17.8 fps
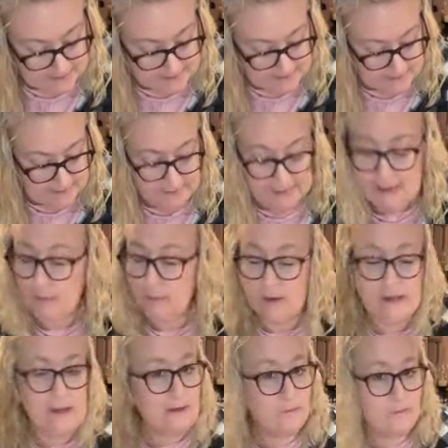He's like,
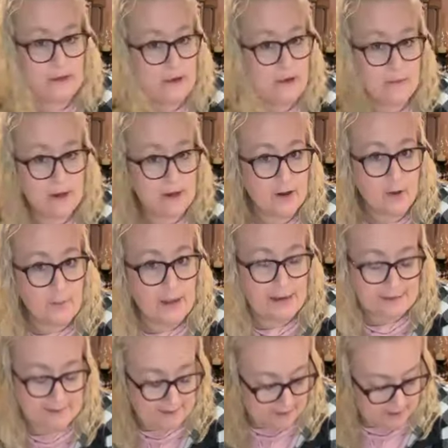yeah, we don't want to go
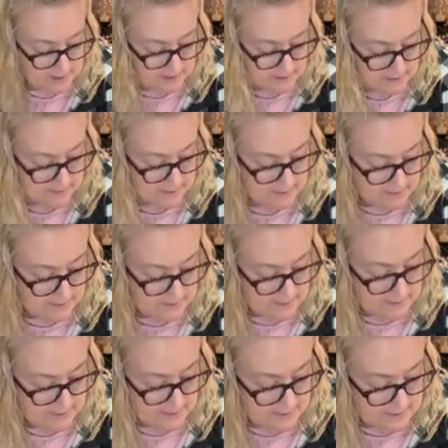back there.
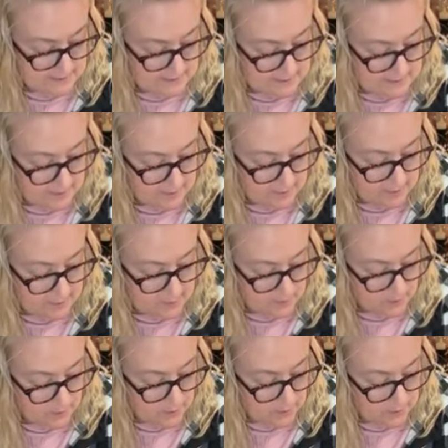Yeah, it would
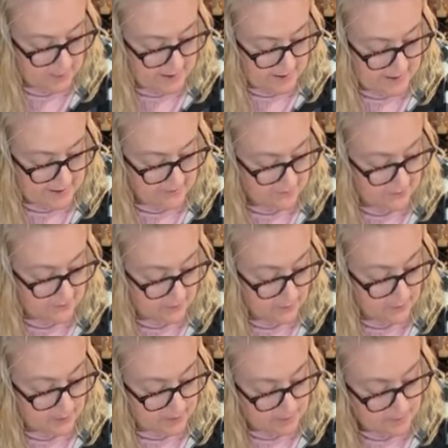be real bad for
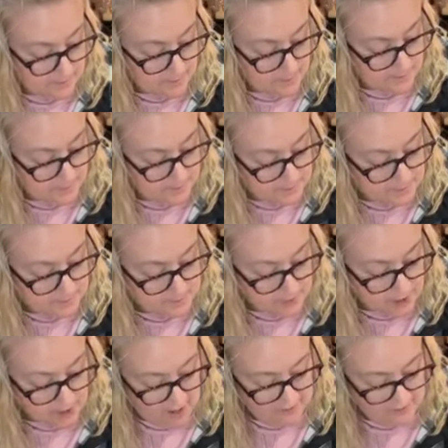the rib to
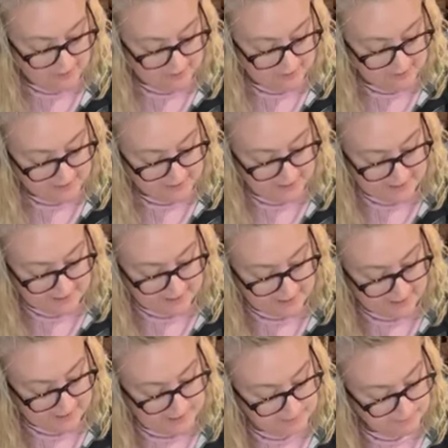be coughing like that
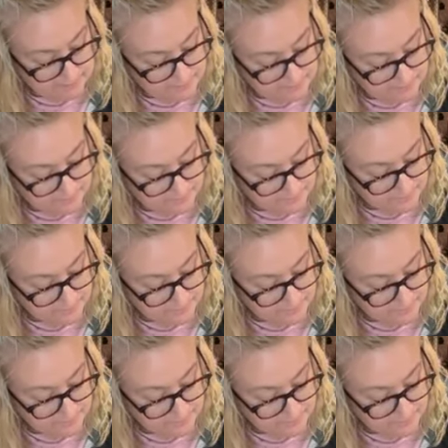again.